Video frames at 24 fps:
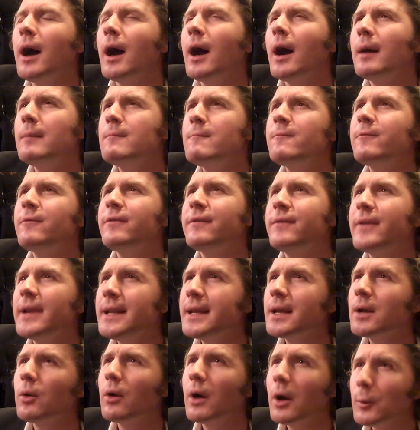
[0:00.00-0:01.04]
I'm
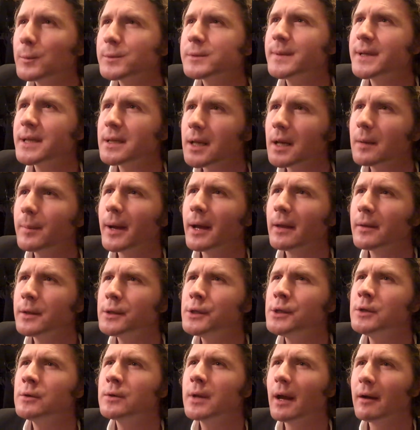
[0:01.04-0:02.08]
feeling quite optimistic about the
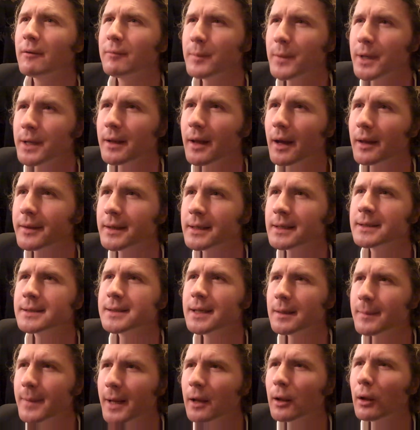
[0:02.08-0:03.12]
new government. I think there's
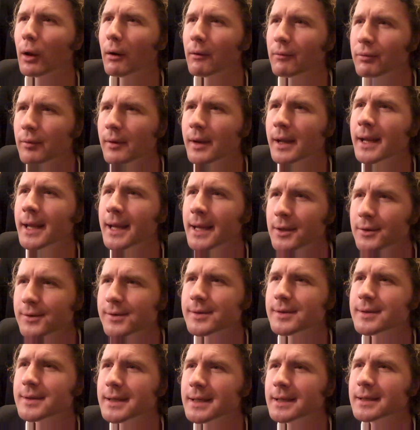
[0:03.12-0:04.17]
going to be a lot of really
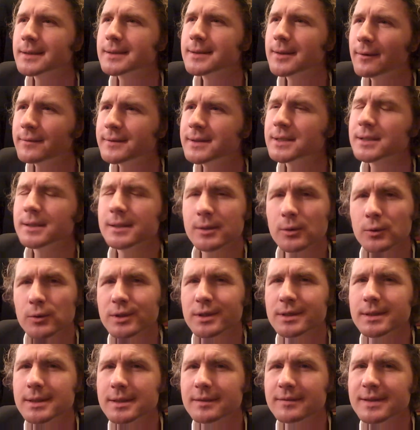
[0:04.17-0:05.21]
interesting sort of
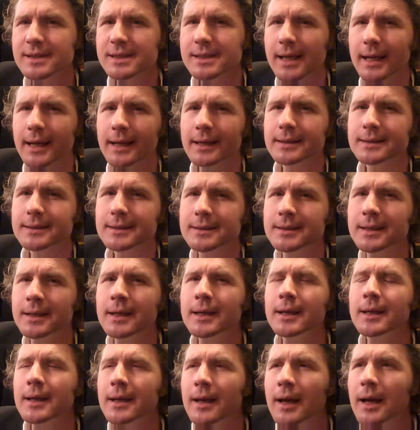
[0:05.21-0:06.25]
distortions of stats
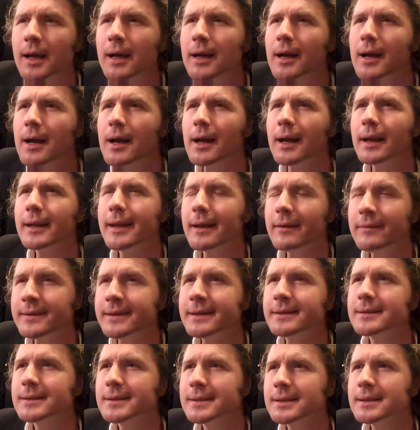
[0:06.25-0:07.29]
and
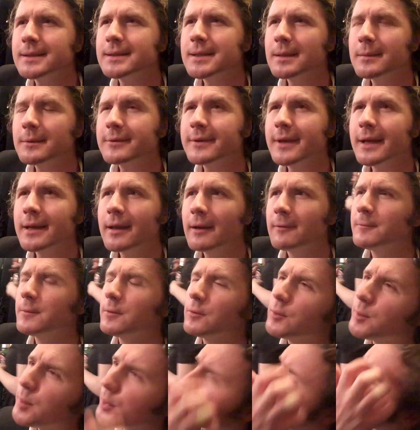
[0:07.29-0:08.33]
evidence in some of their government
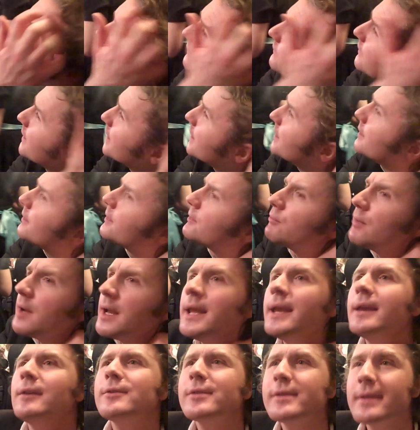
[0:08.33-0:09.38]
reports. The
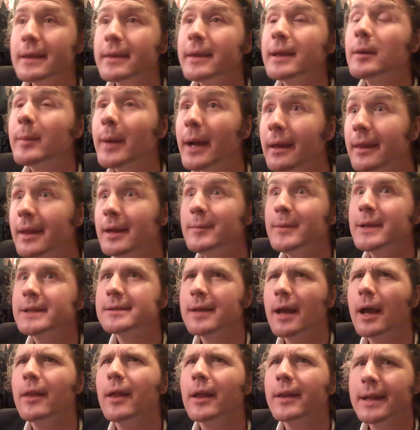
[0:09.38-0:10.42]
really interesting thing about them is
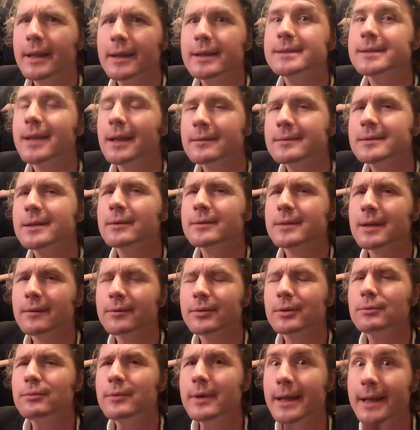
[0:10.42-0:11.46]
I think they're setting themselves up
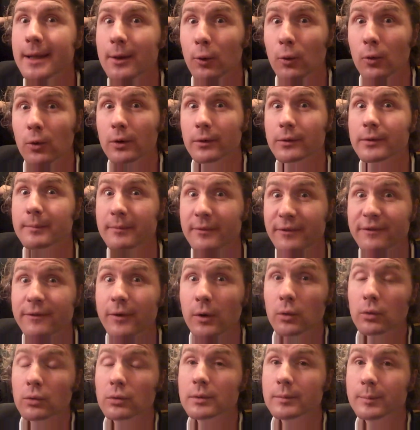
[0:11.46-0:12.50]
for a really awesome
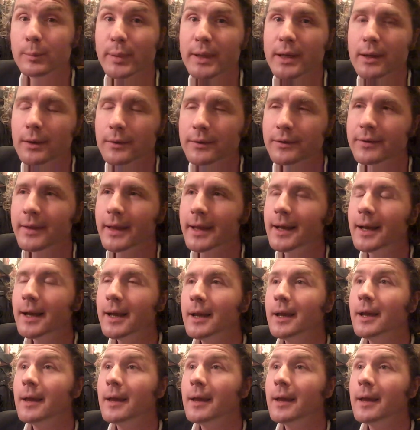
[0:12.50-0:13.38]
fall because they're